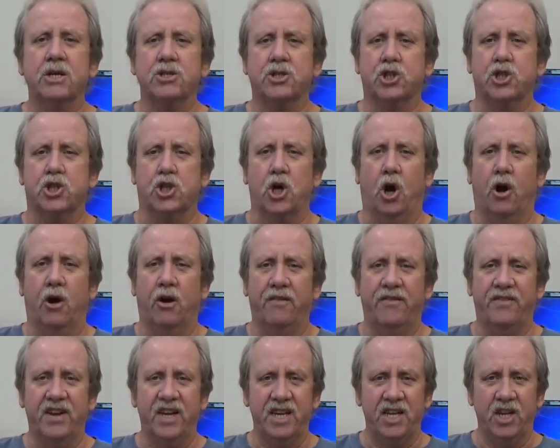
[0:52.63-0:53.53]
a
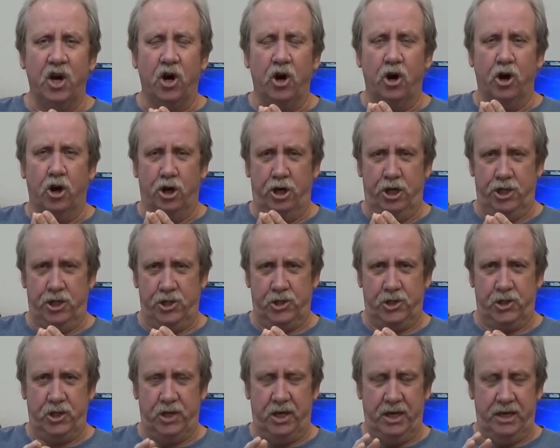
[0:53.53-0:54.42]
starving
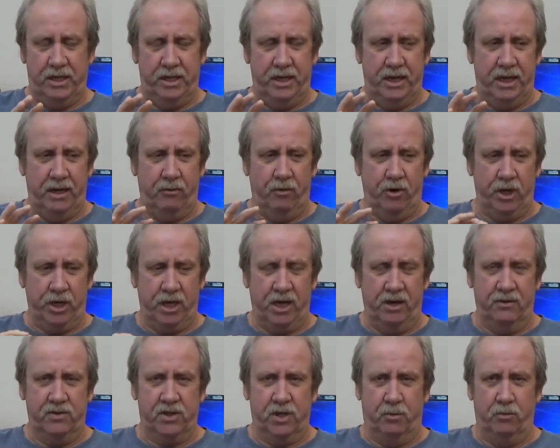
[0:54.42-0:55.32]
artist that I want to
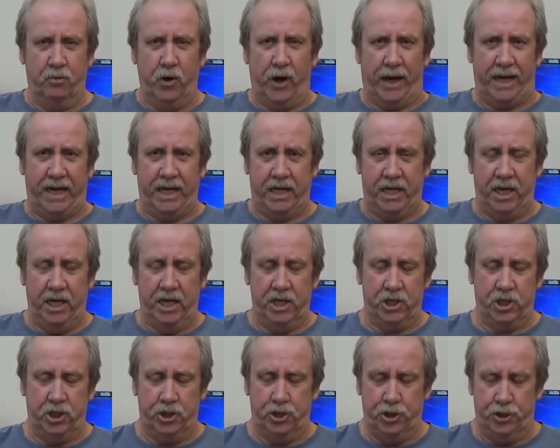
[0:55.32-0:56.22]
give some
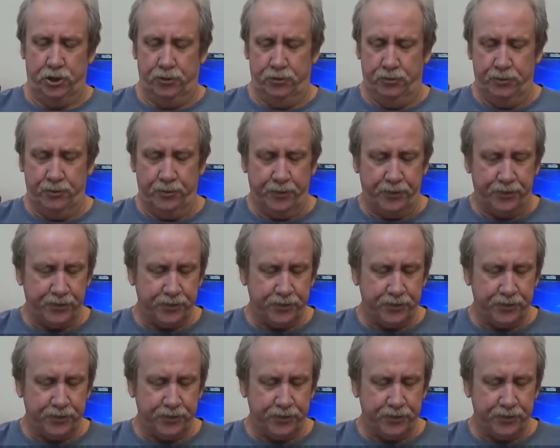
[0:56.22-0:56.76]
recognition to.